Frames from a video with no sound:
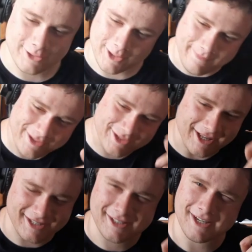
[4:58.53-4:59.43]
should have mentioned.
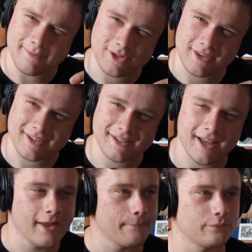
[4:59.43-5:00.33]
Did I mention this?
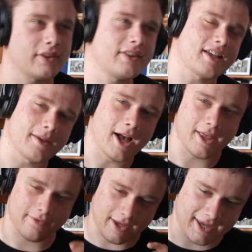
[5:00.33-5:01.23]

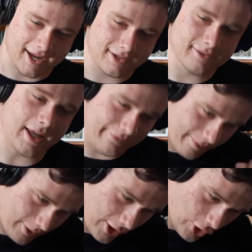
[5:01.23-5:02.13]
Again, if
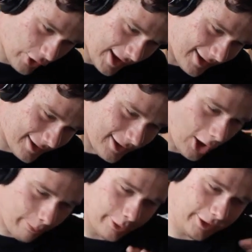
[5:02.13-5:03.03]
I'm a good editor,
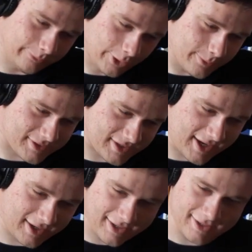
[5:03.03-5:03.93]
I'll put a little note saying,